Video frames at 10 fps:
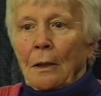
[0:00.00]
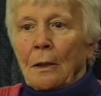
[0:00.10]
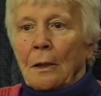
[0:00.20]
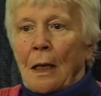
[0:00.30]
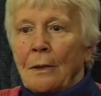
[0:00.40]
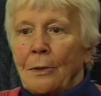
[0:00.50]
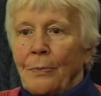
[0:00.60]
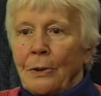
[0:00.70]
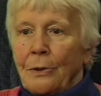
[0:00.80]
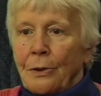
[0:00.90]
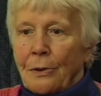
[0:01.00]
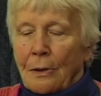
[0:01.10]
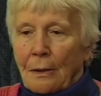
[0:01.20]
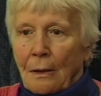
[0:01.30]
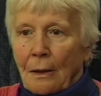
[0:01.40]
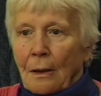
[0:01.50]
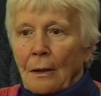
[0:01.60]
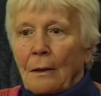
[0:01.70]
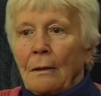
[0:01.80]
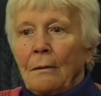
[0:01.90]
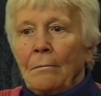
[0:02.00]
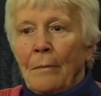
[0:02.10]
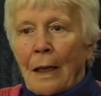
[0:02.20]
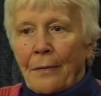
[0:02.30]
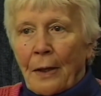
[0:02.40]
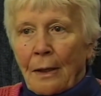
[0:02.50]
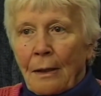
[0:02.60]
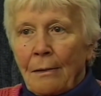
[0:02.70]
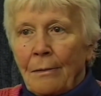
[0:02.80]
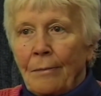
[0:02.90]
her husband's mother,